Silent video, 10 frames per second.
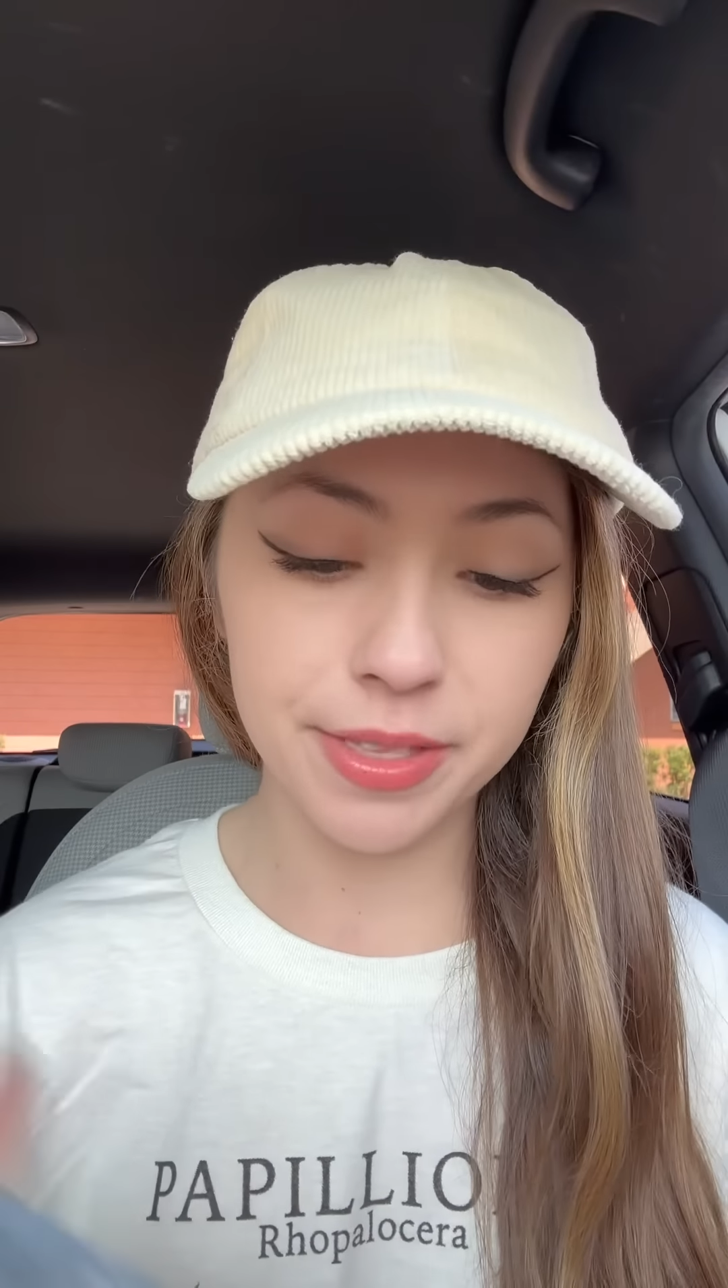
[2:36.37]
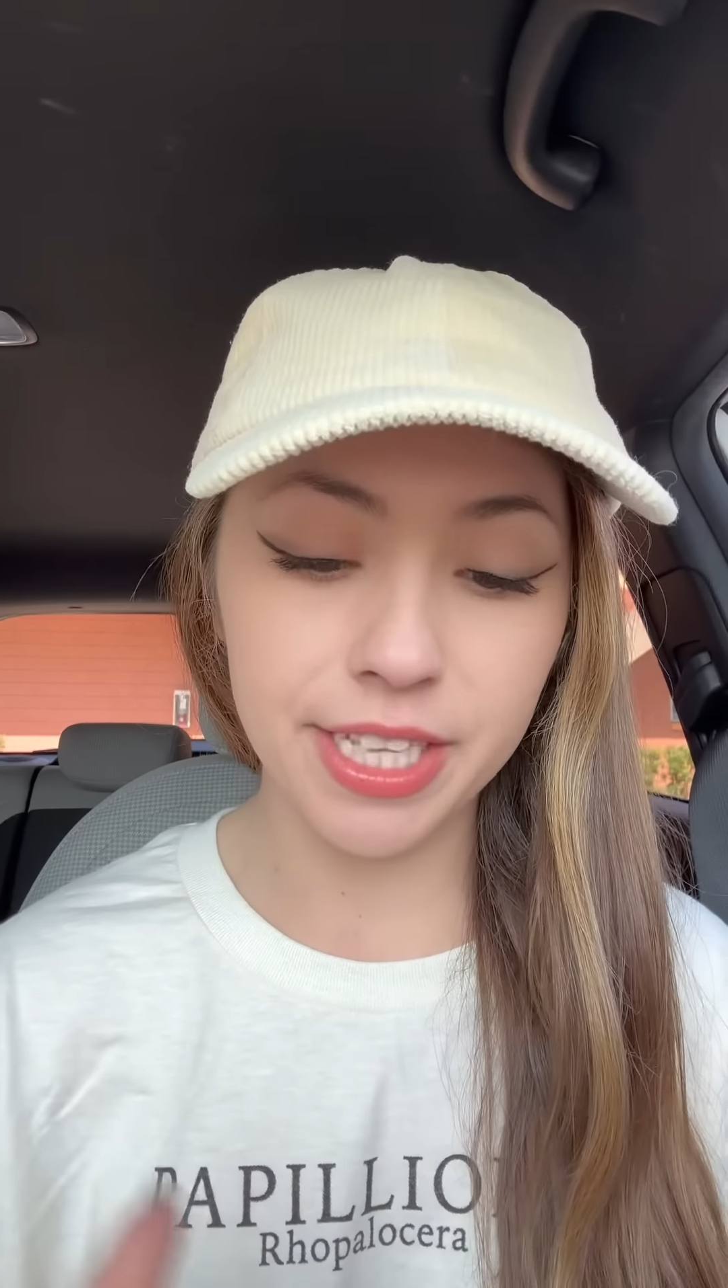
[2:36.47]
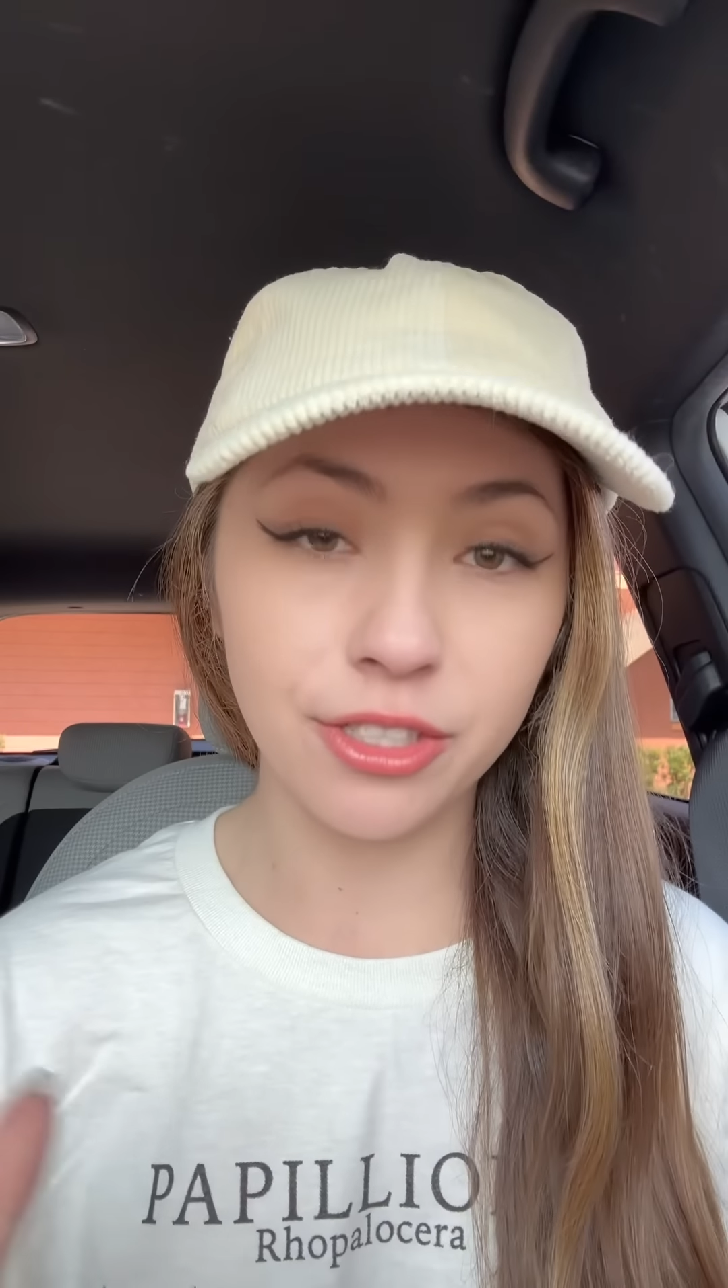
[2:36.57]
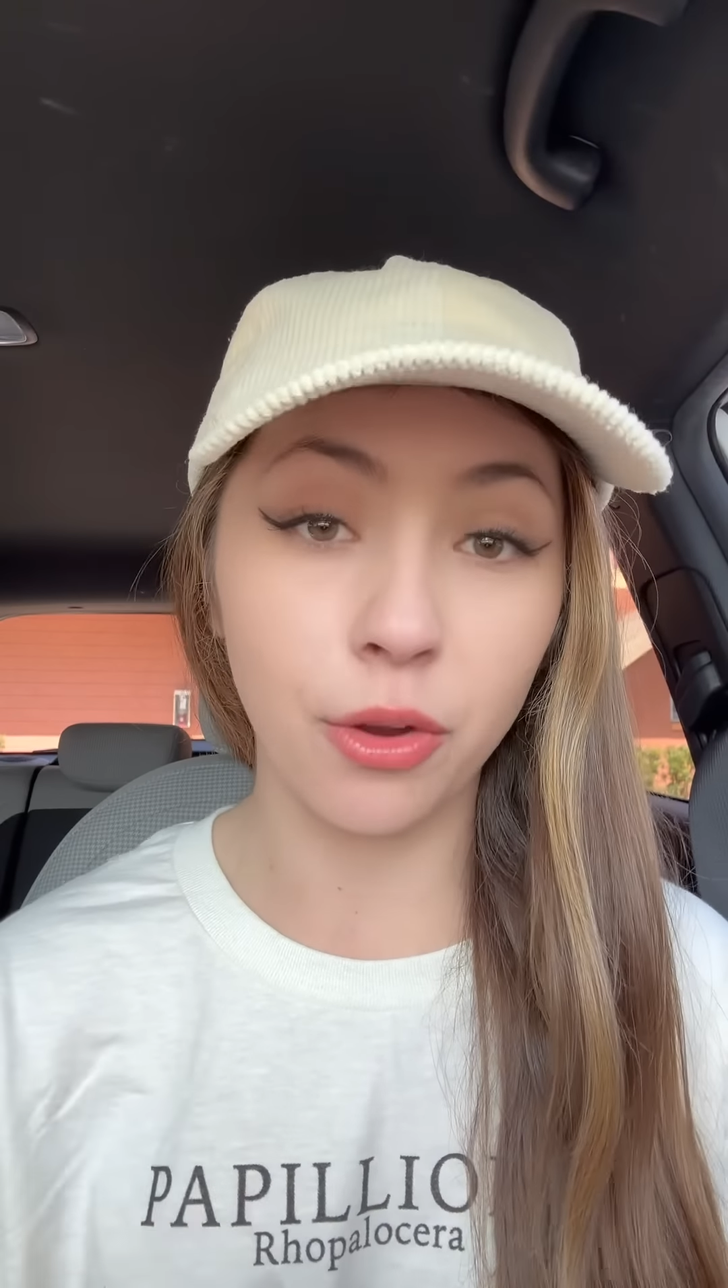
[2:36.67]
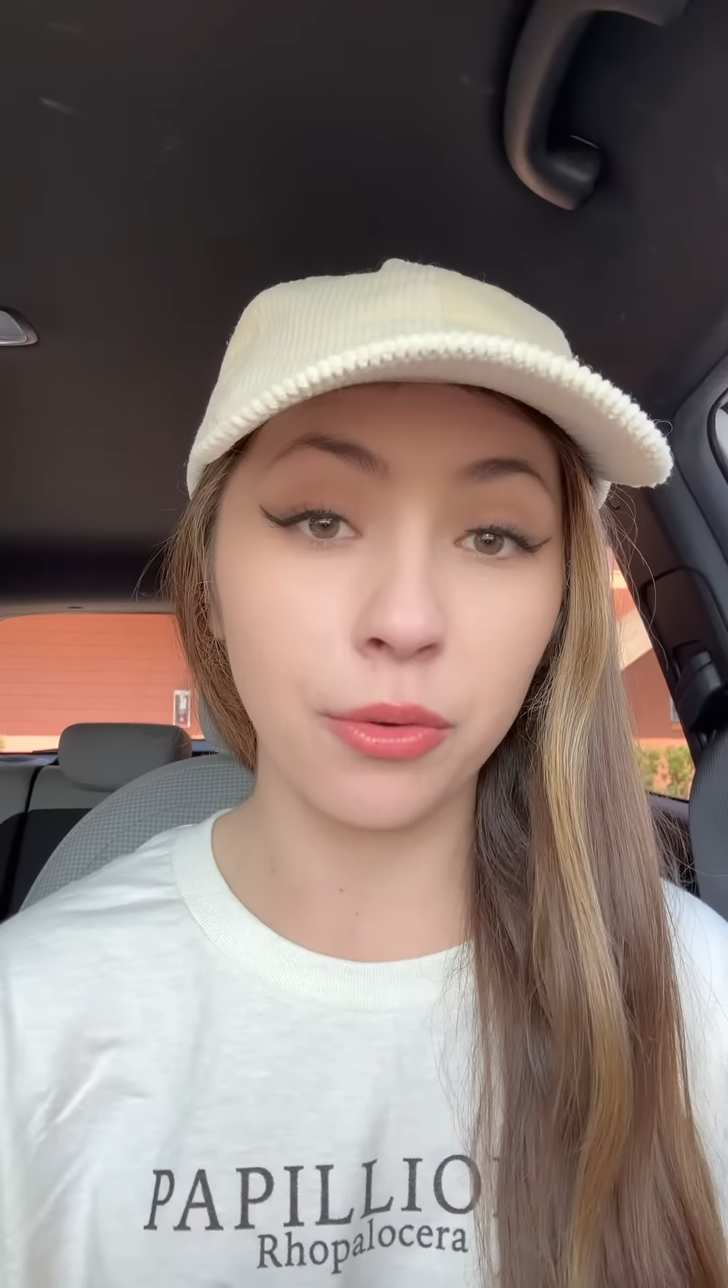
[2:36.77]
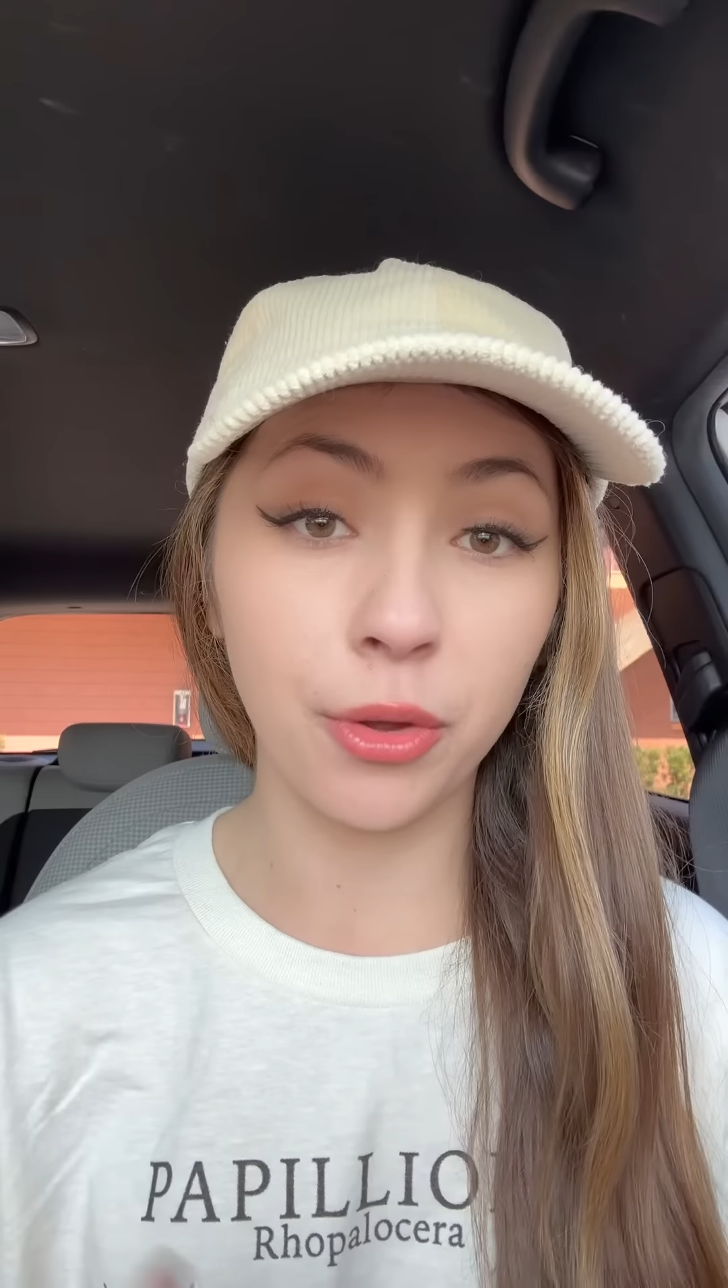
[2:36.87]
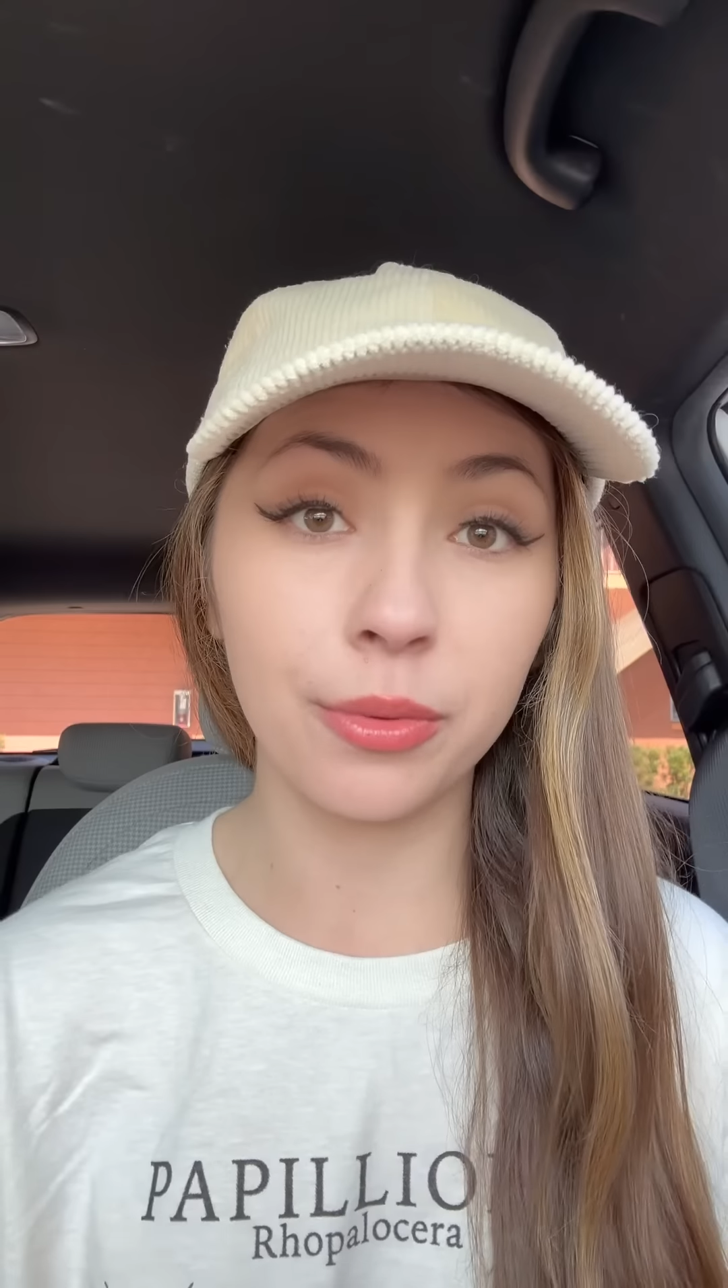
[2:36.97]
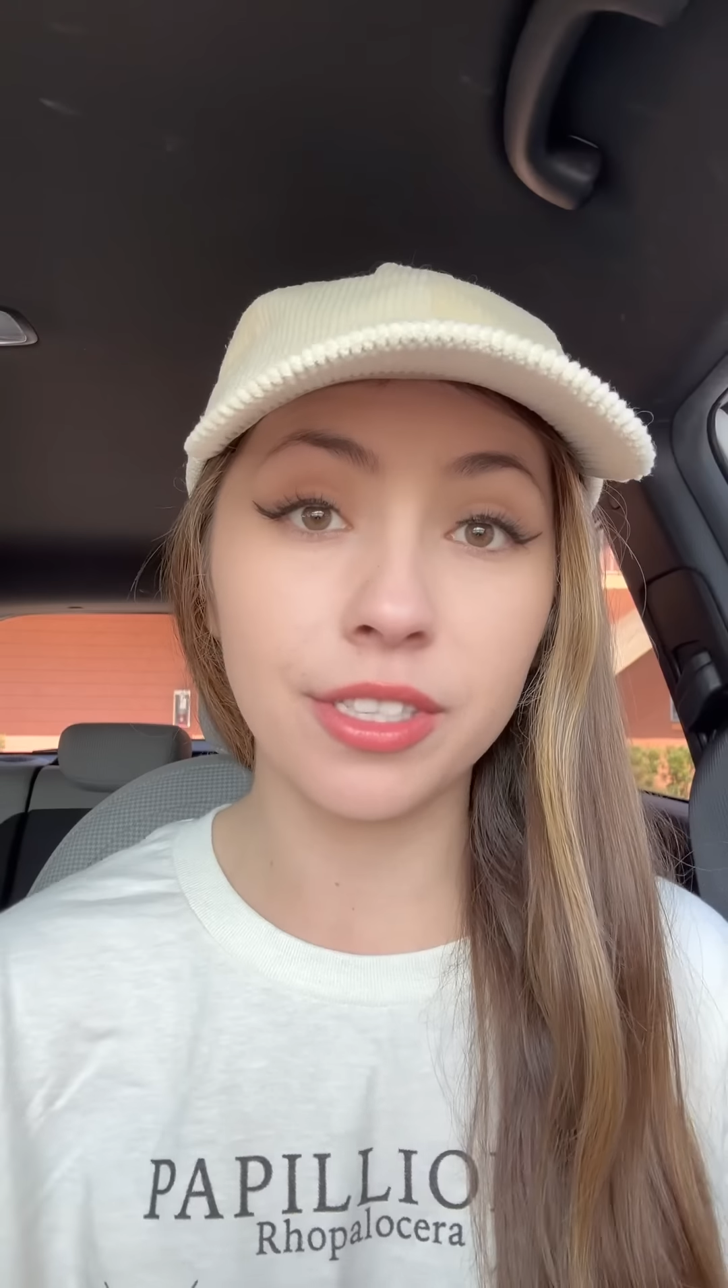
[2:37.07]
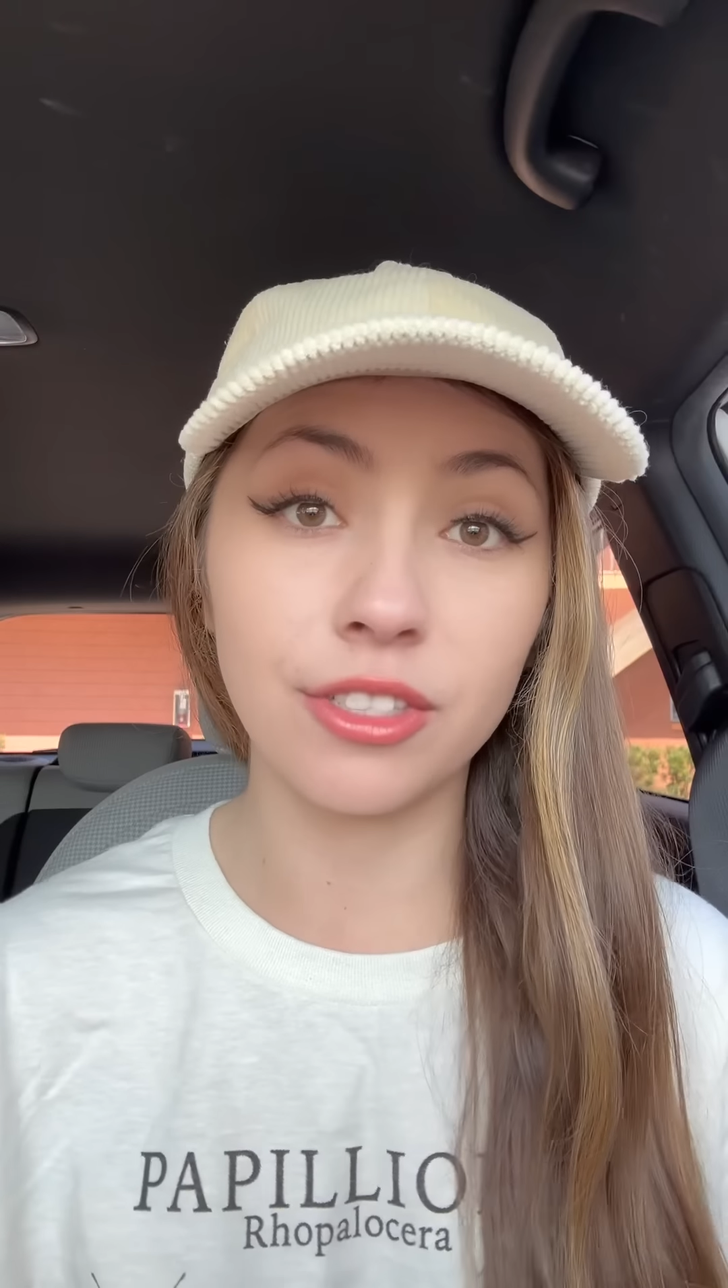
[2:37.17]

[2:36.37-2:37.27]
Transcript: but they don't know what